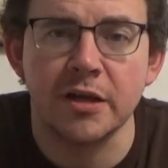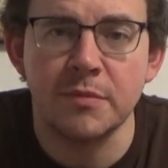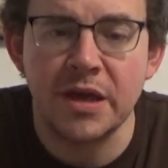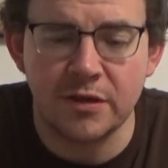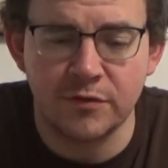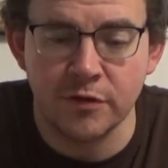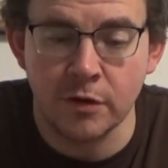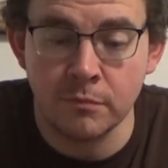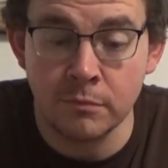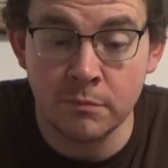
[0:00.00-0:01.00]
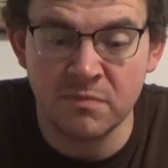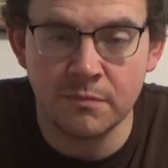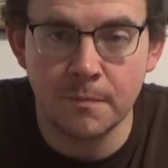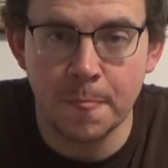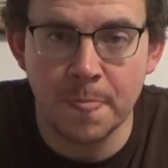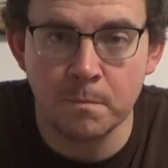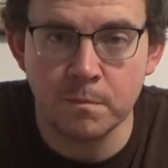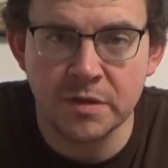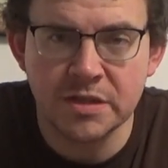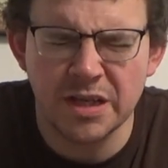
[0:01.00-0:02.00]
could make from
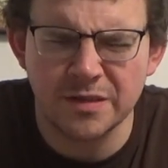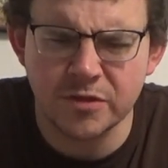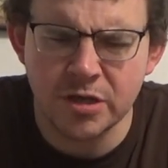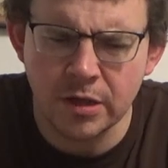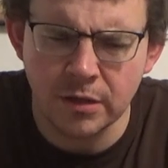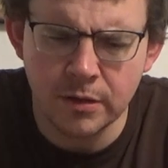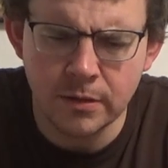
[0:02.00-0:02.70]
this kind of shell.